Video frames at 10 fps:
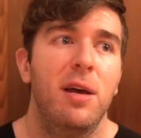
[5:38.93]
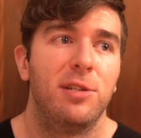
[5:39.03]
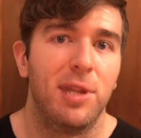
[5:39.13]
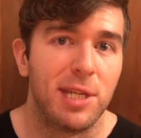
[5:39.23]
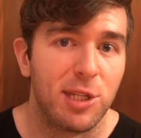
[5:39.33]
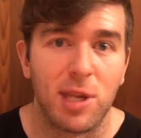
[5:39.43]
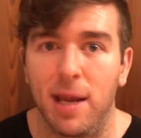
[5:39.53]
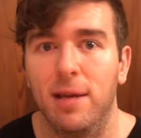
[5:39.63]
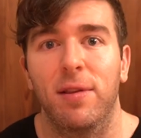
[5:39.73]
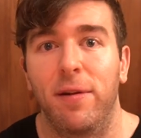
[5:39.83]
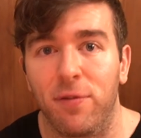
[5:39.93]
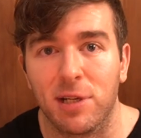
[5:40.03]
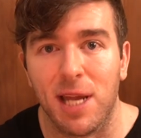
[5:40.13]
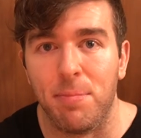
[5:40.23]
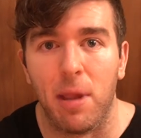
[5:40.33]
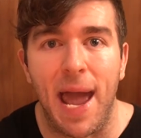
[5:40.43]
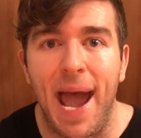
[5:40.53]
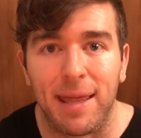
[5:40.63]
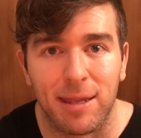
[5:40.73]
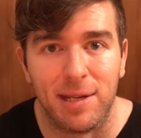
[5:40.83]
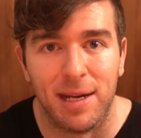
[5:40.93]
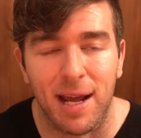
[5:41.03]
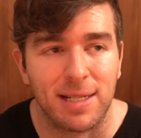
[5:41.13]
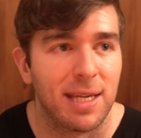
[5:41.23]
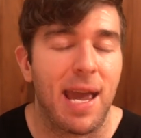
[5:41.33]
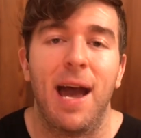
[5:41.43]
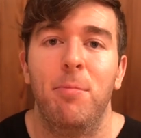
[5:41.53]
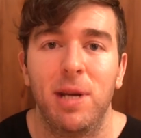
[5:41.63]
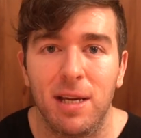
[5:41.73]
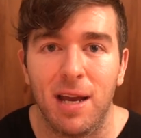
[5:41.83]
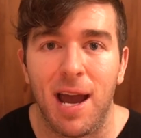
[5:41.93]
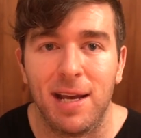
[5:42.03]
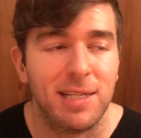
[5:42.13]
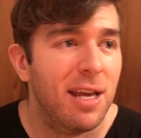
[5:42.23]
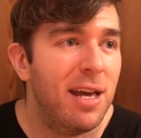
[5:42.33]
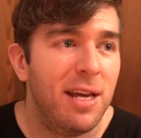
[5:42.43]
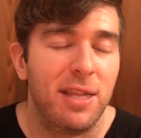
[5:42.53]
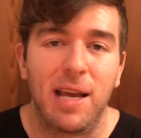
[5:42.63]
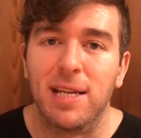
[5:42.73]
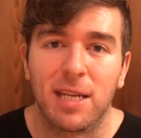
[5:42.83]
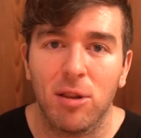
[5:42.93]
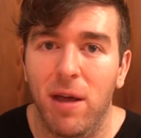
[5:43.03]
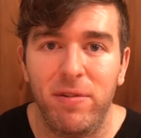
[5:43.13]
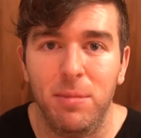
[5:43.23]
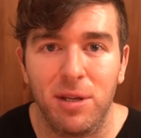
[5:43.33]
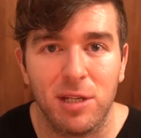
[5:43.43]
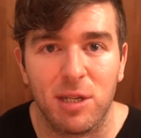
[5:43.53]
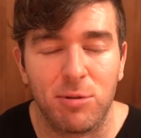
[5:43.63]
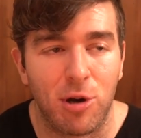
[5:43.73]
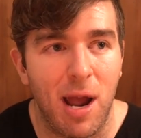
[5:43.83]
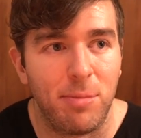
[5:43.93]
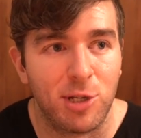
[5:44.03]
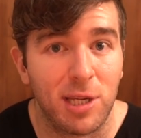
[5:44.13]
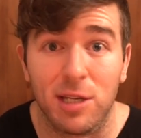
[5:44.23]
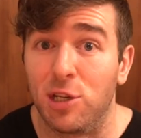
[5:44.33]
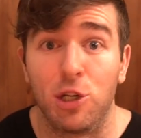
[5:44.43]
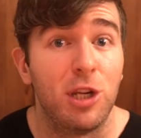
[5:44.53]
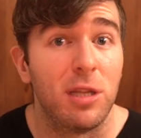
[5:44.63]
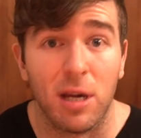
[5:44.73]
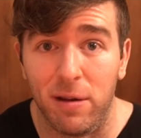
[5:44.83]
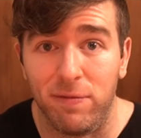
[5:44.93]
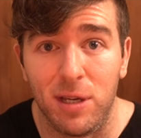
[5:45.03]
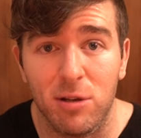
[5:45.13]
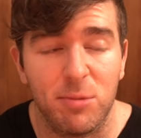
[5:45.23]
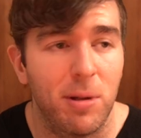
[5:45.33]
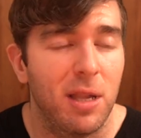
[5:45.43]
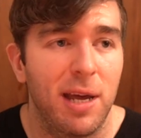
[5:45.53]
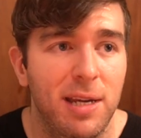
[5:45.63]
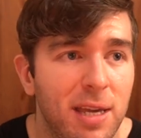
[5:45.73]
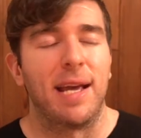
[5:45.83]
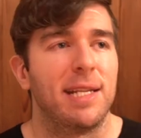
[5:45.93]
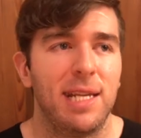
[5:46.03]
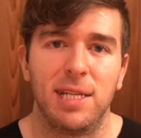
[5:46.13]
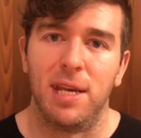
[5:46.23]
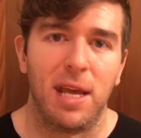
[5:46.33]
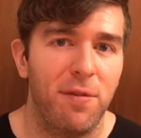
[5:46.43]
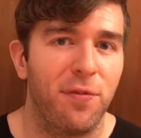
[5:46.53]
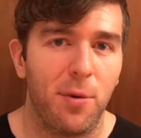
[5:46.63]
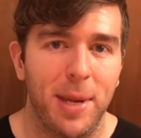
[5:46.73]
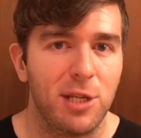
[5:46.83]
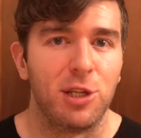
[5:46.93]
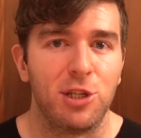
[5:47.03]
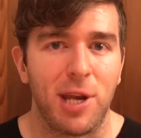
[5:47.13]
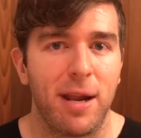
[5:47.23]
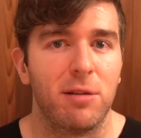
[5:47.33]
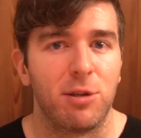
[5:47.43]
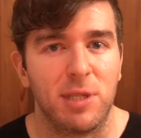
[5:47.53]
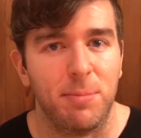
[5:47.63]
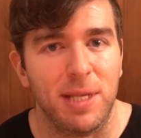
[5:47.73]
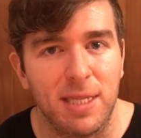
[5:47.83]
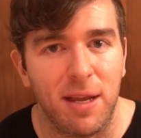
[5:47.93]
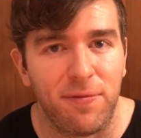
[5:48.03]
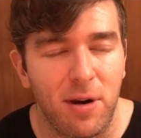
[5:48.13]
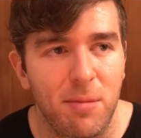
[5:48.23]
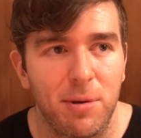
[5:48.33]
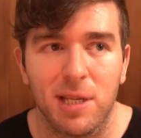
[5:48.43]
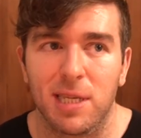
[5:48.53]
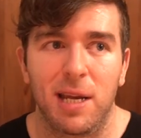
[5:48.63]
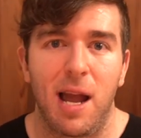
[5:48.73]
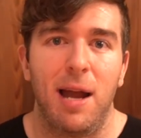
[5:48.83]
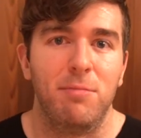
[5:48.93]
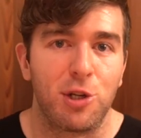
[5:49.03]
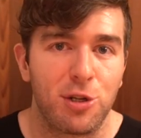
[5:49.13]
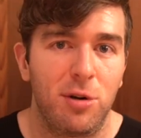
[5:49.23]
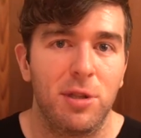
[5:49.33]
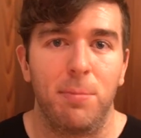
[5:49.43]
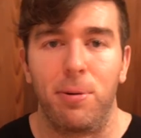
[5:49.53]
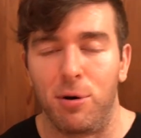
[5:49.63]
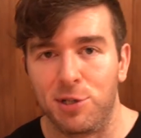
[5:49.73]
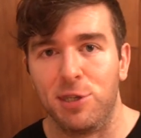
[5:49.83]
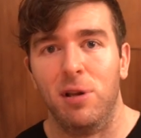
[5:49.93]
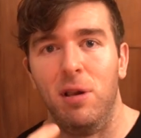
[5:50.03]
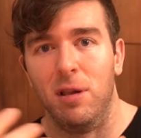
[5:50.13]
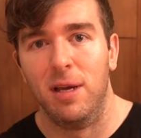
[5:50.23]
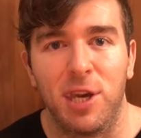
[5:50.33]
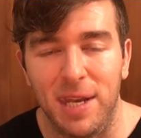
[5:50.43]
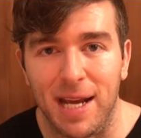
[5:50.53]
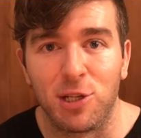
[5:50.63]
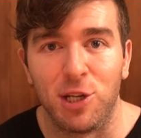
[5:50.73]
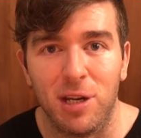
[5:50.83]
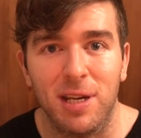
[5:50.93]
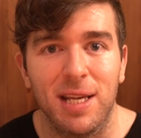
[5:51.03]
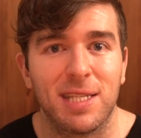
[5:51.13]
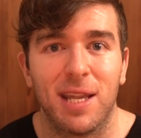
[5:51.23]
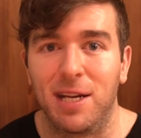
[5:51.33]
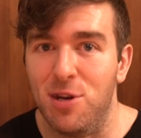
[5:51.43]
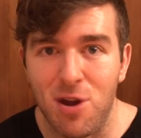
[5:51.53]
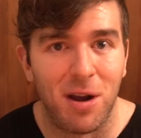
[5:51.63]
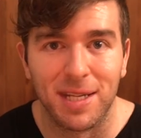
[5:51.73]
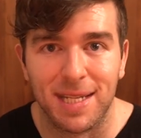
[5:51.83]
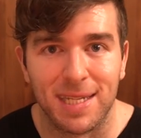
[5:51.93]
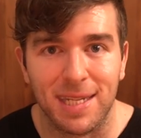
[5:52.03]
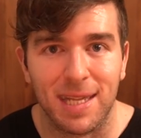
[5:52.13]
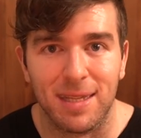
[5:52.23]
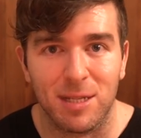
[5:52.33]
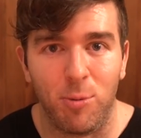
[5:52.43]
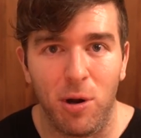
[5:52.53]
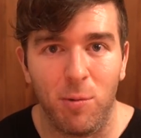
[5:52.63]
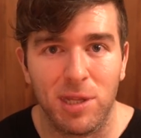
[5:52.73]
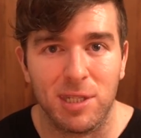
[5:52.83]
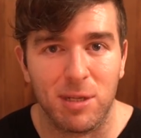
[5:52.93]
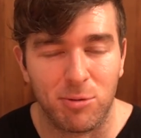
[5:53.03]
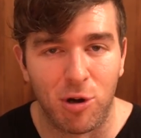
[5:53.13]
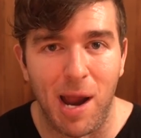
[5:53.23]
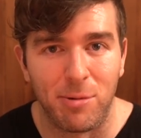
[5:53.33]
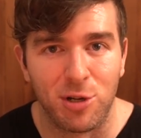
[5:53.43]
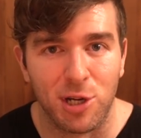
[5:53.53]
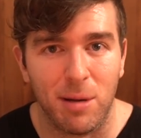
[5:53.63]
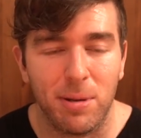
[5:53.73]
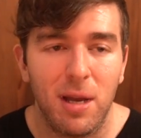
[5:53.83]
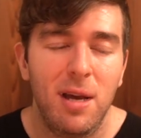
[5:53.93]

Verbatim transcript: So this is like, like for example, Athlean X, like how many guys the guy's like 11 million subscribers and gets a shit ton of views, but like, I guess he's an information channel, so it's a bit different, but it's like, I'm sure the personal connection is like non existent at this point with his subscribership.